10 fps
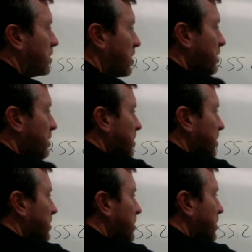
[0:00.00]
Or maybe
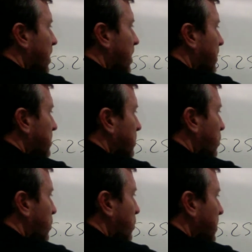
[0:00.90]
a
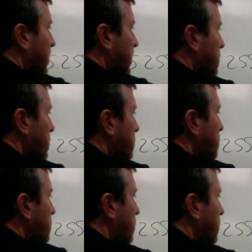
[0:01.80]
.192?
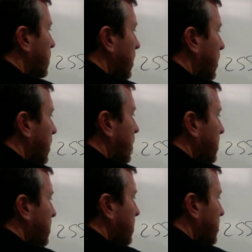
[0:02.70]
Or
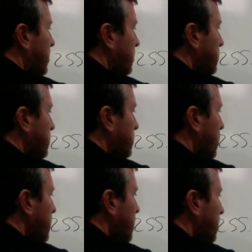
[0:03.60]
maybe a
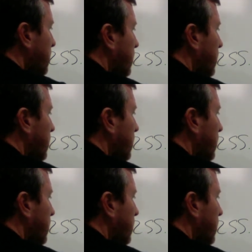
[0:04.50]
.240?